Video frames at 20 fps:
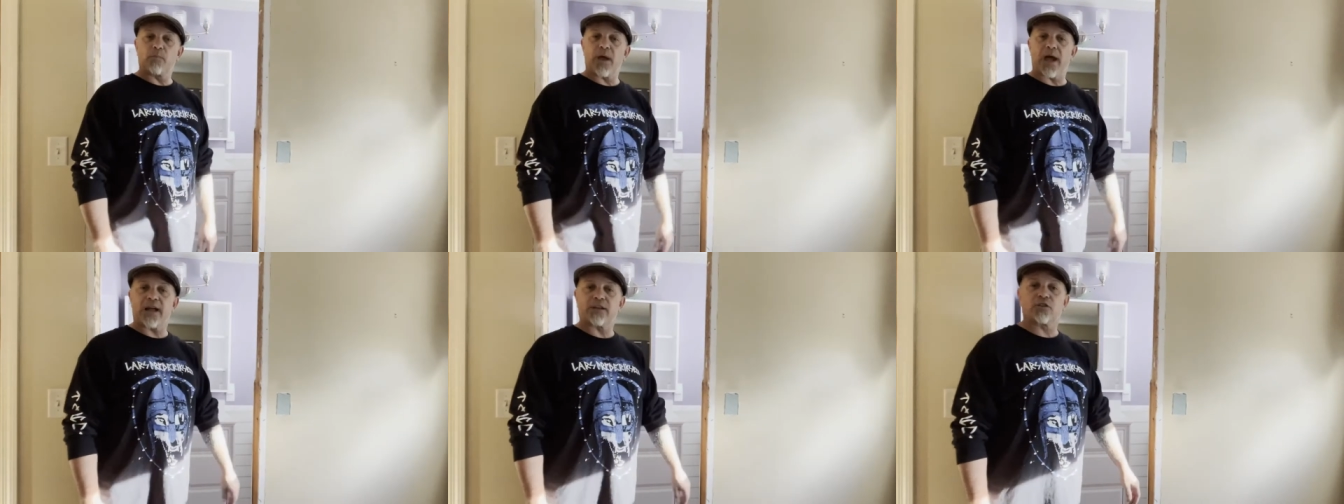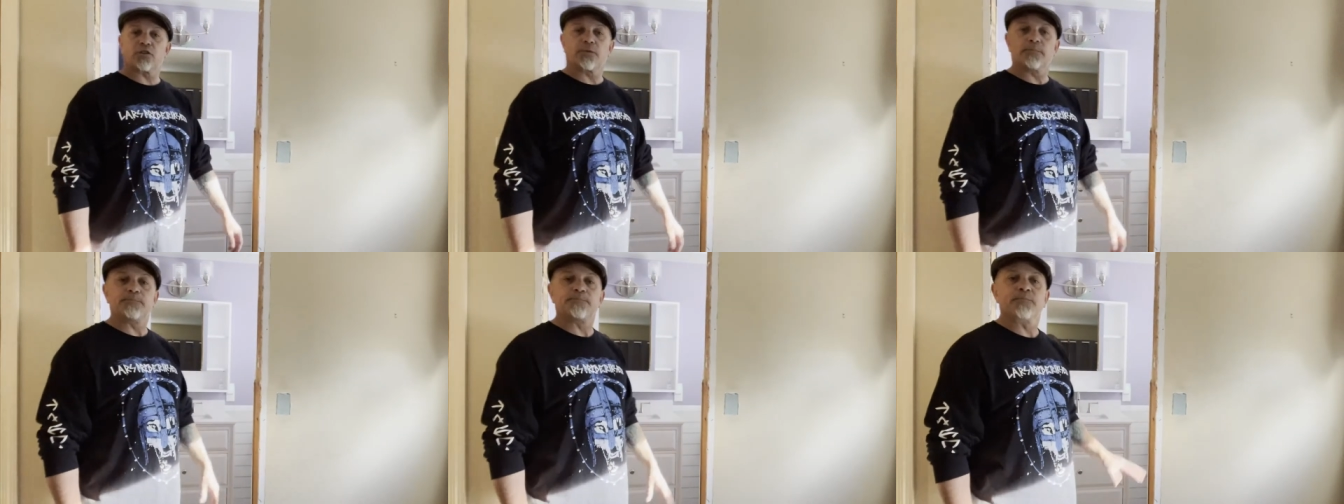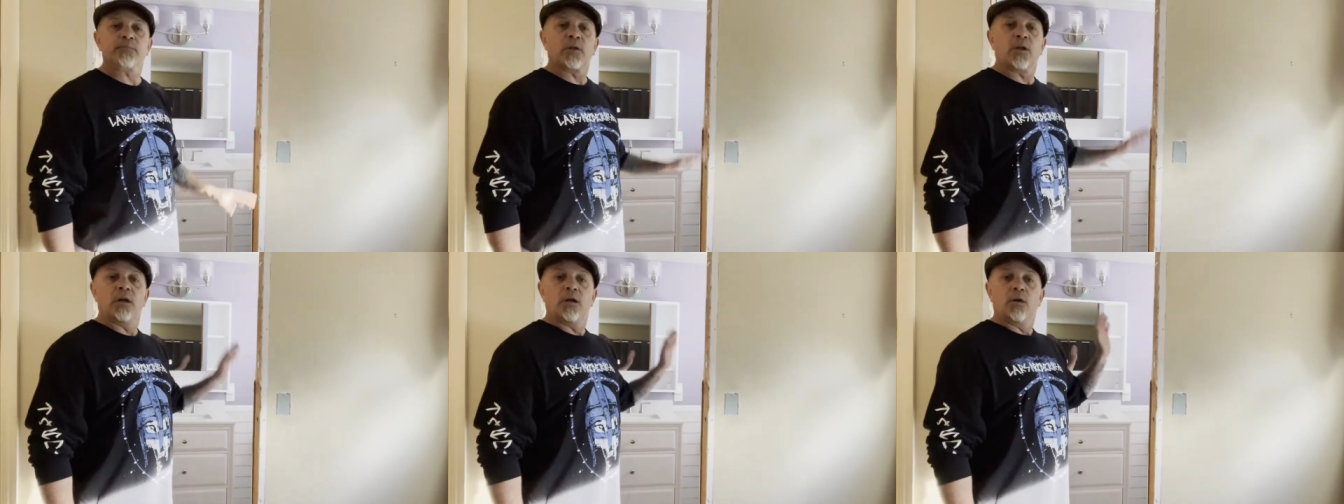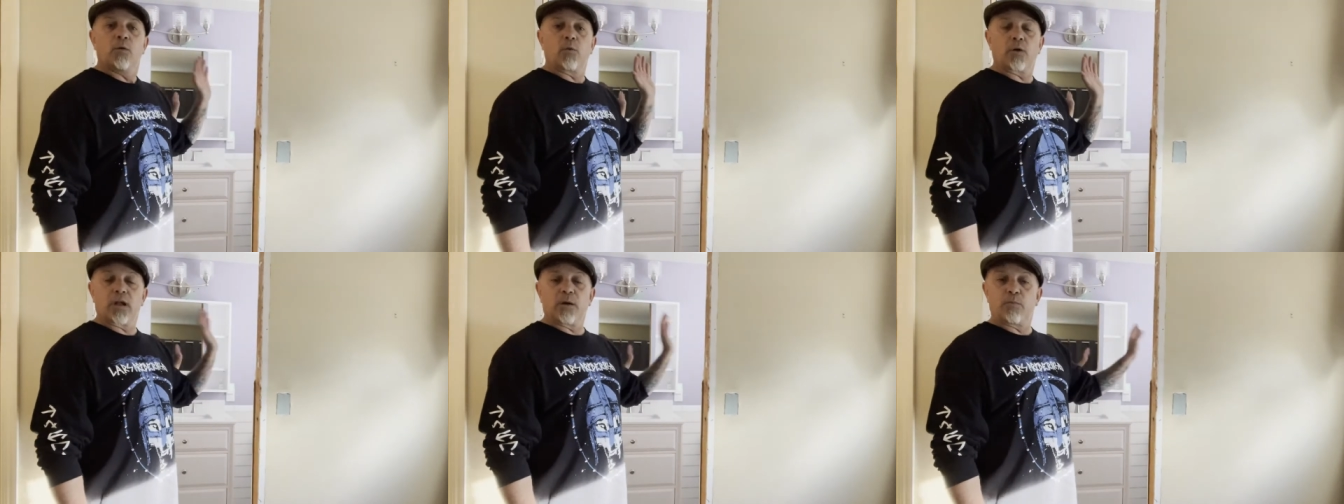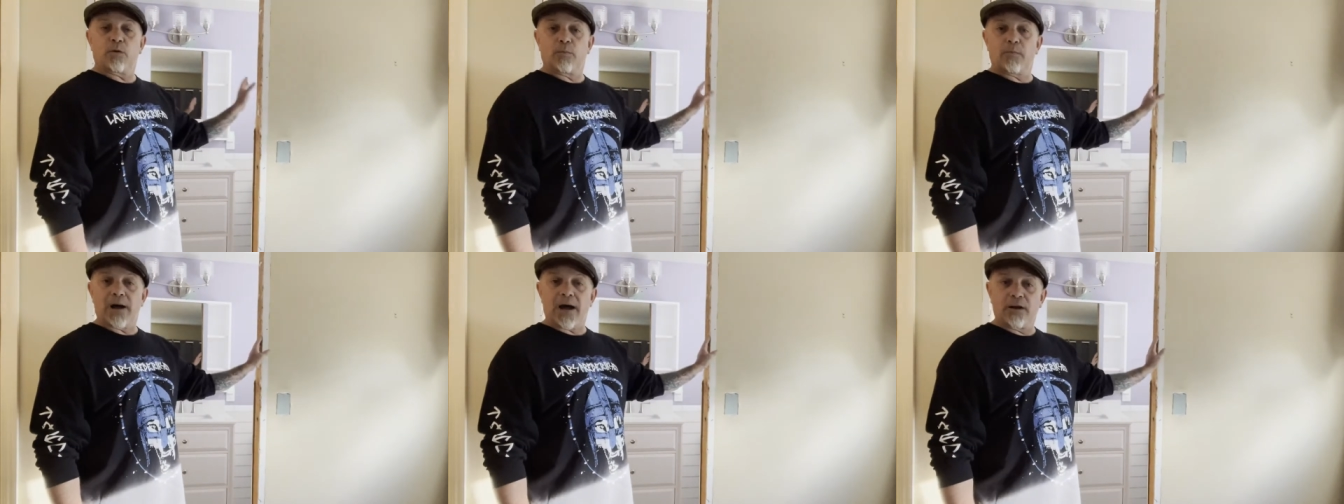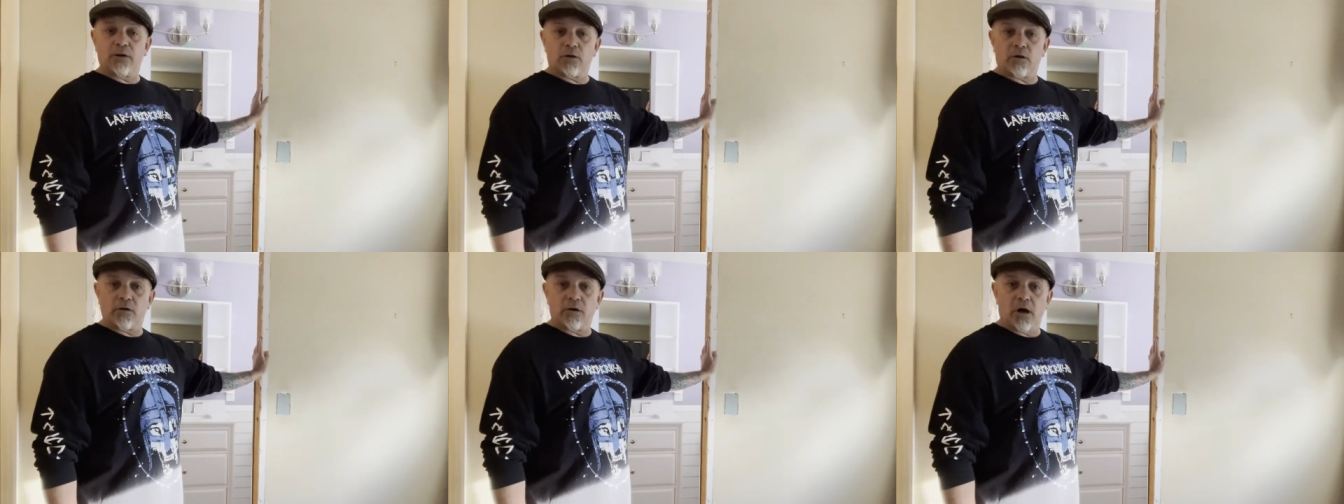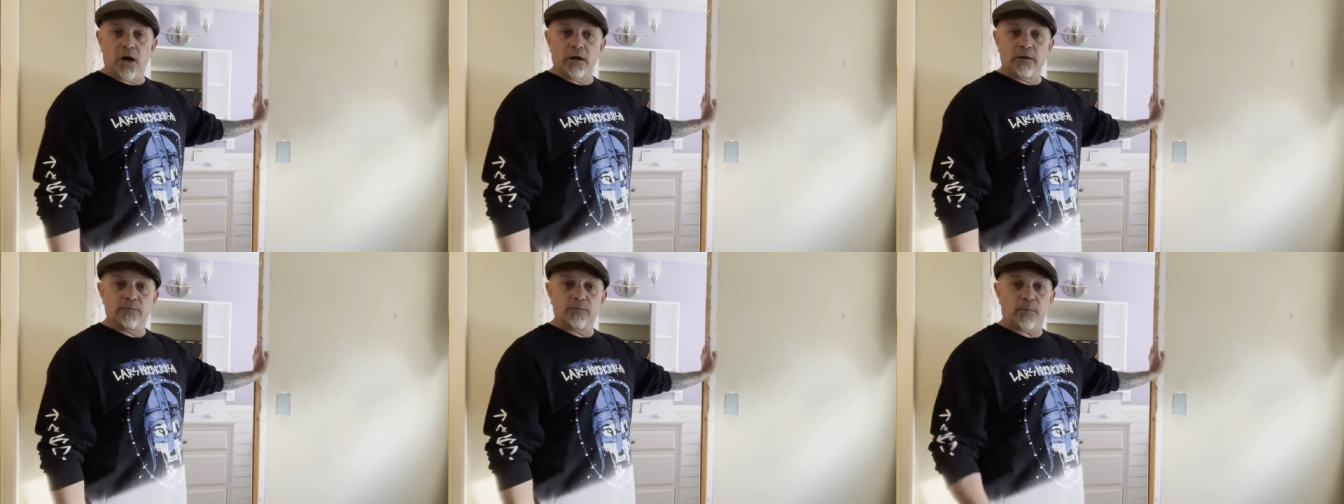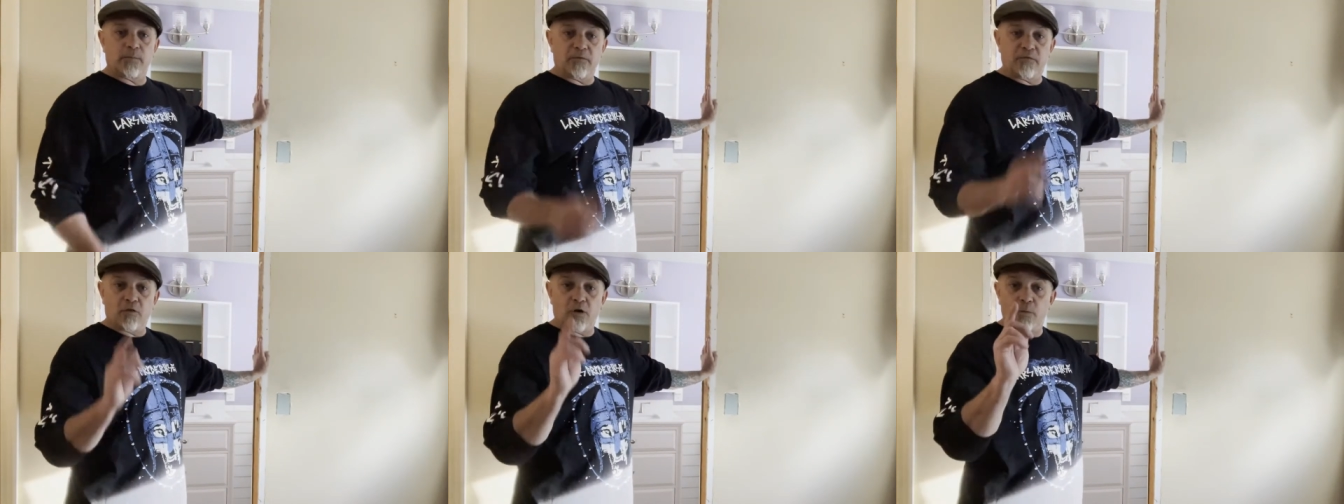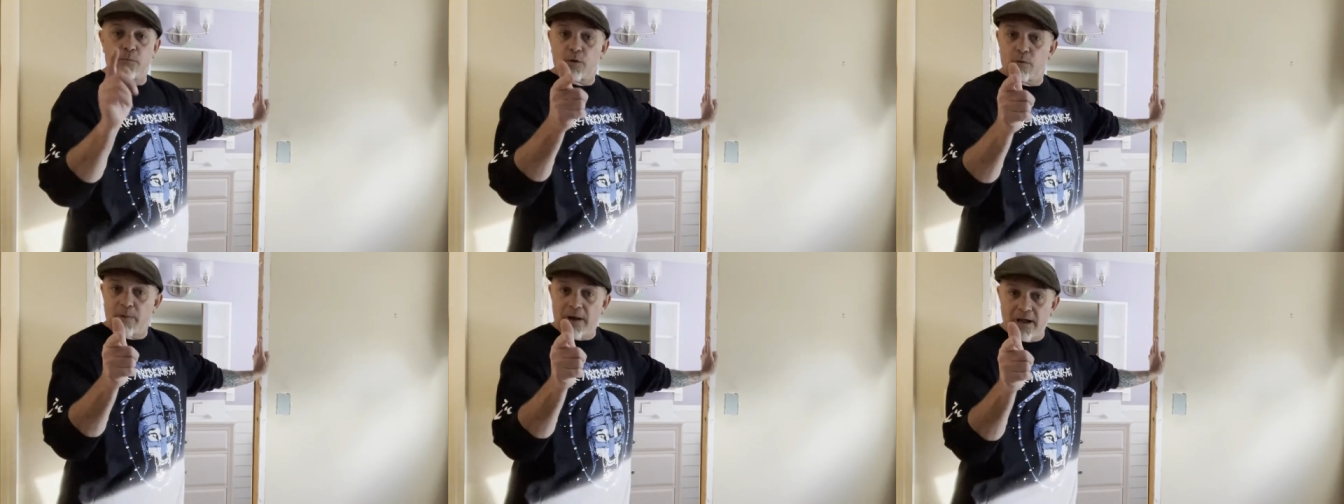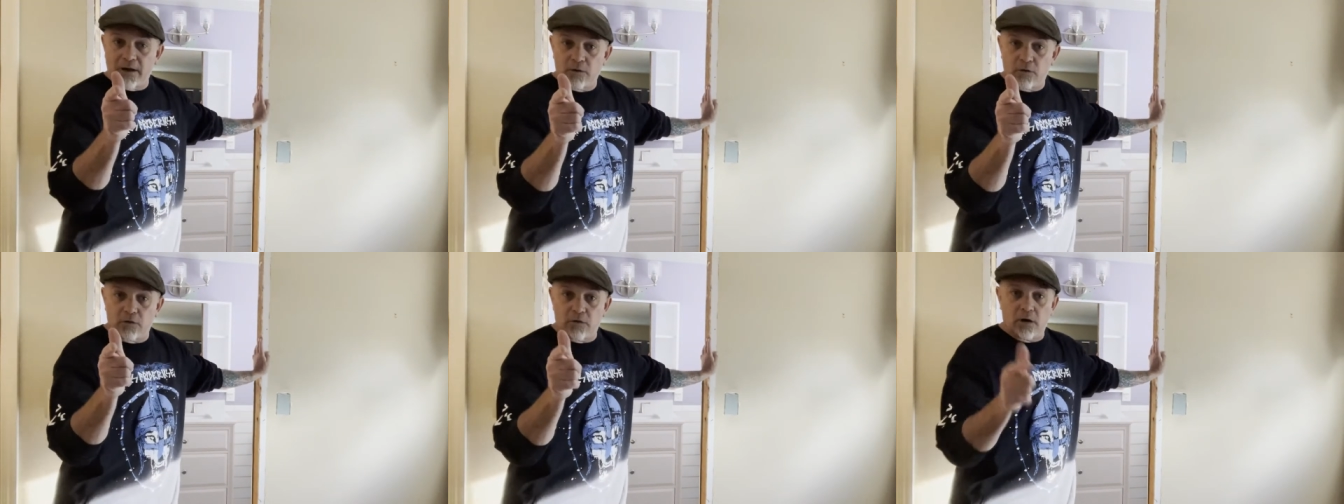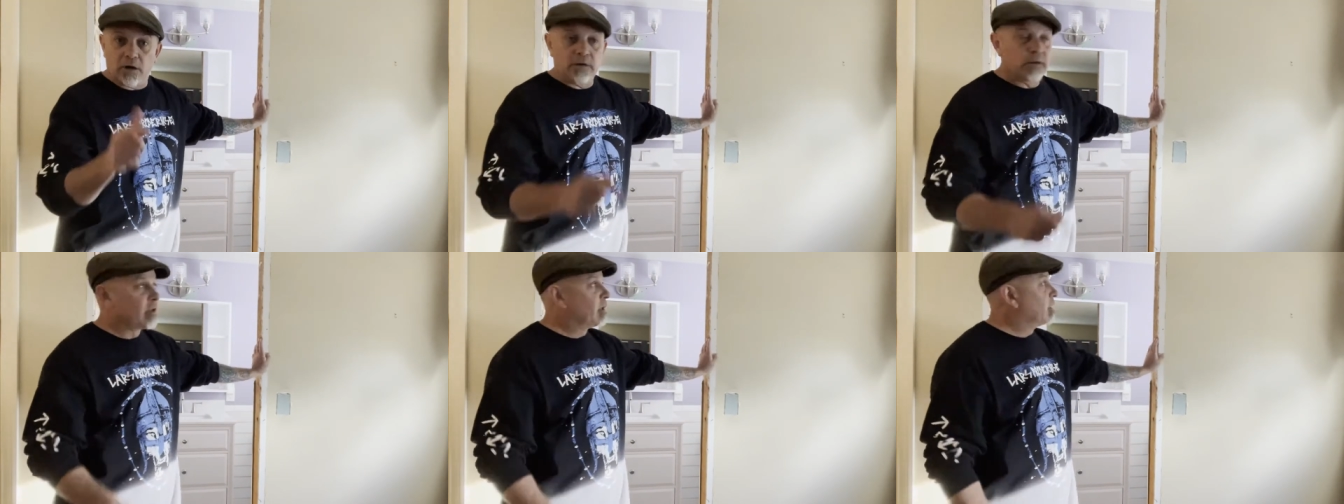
patched. We're going to put a barn door on, but before I put a barn door on,